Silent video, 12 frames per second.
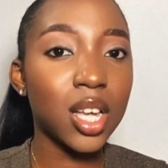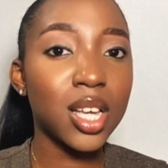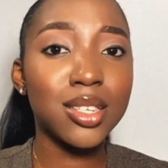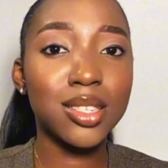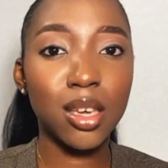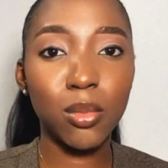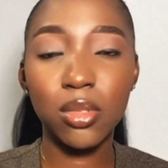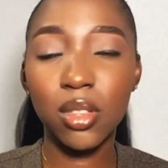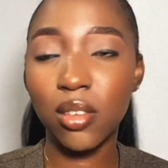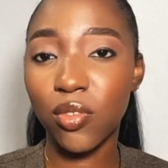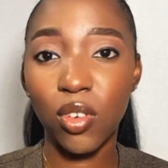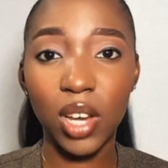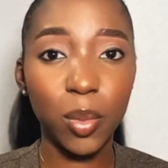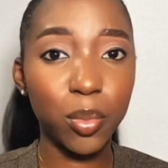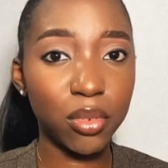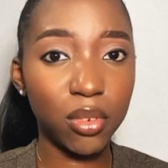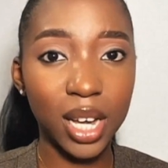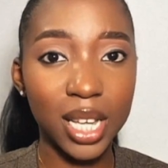Same thing for a
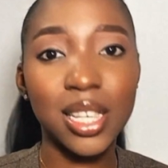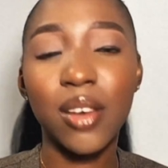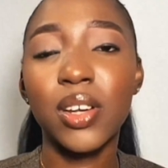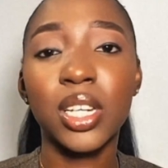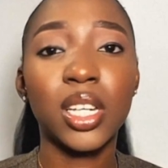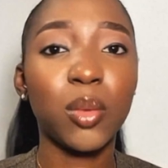book. I start reading